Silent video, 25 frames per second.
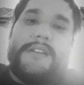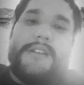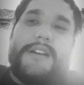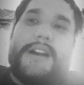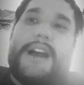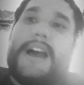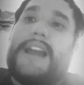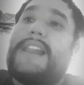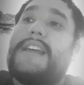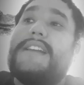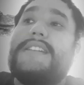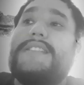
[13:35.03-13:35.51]

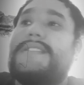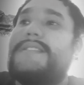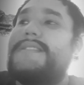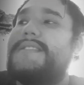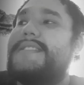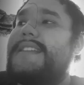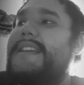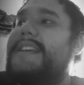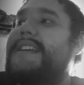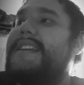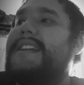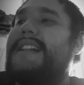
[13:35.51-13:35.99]
I like to
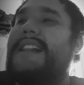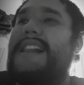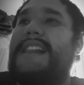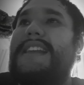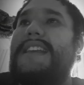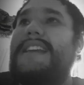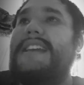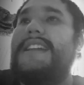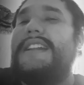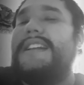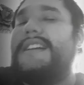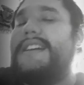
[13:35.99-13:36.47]
stay
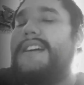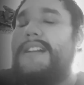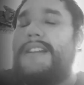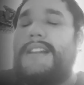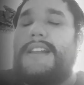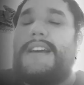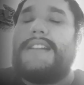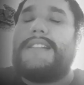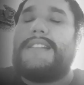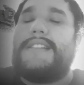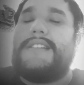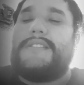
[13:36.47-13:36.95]
clean and
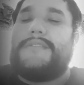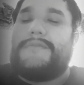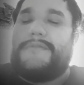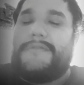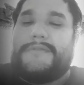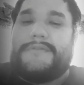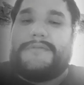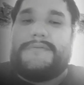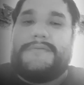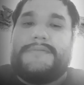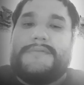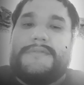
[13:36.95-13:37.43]
collective.
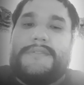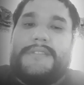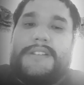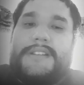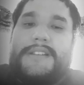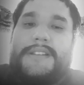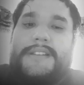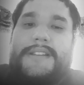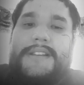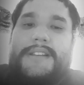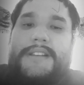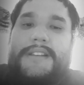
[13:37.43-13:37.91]

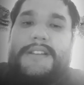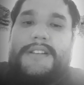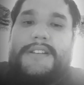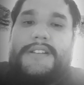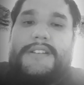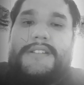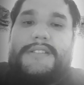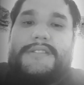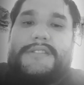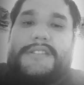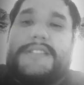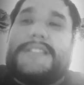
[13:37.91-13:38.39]

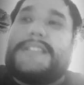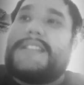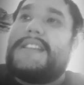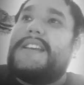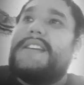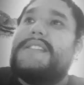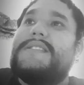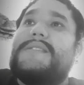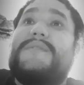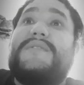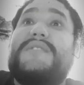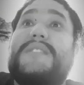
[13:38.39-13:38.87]
Just in
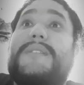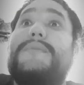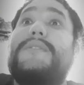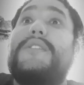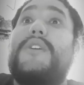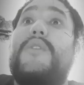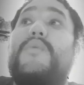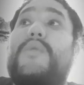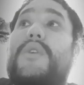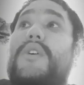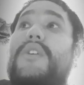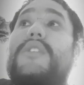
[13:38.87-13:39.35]
case if
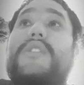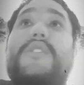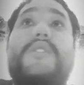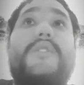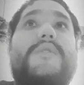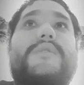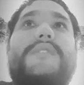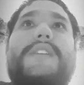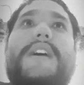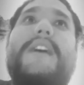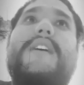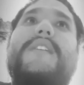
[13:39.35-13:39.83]
something were to
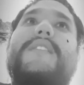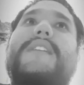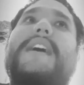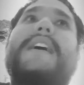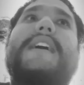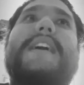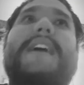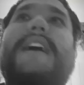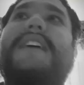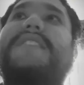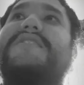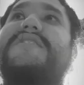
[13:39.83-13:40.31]
go down, I
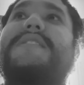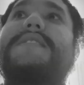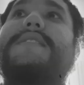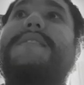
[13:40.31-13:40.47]
could actually